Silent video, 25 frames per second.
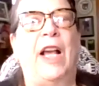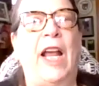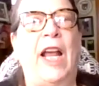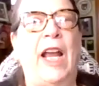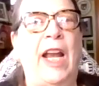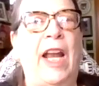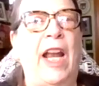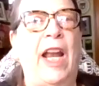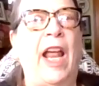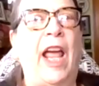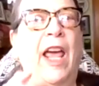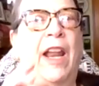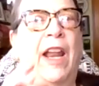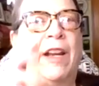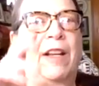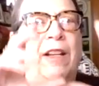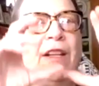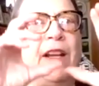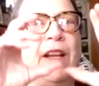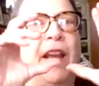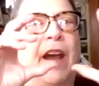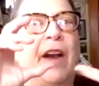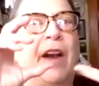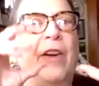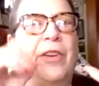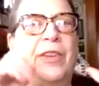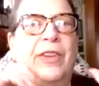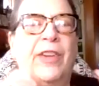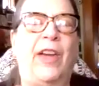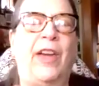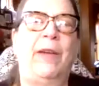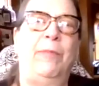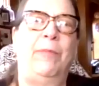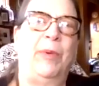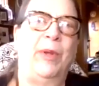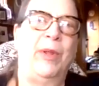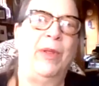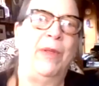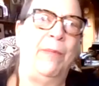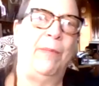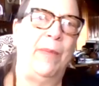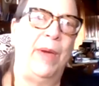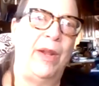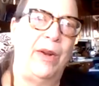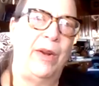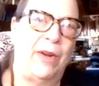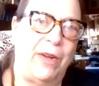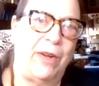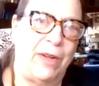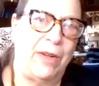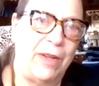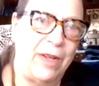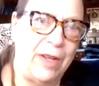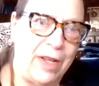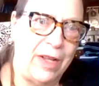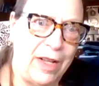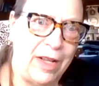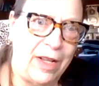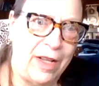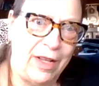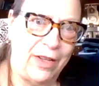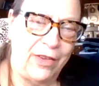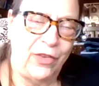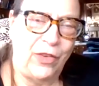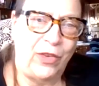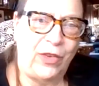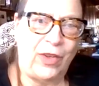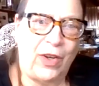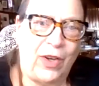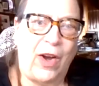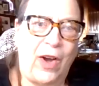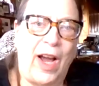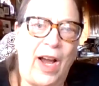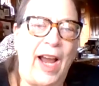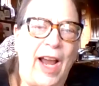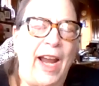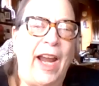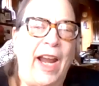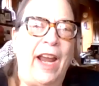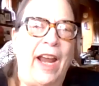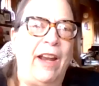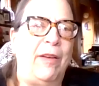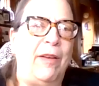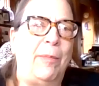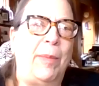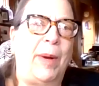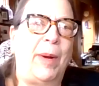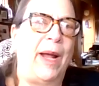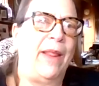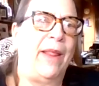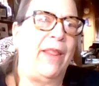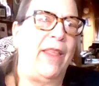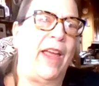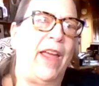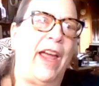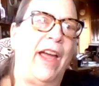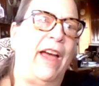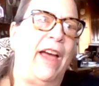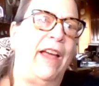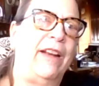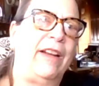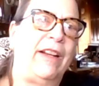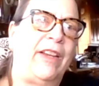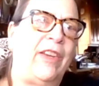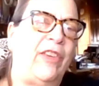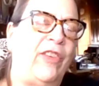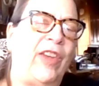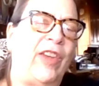and it had a daguerreotype in the middle. So I had to buy that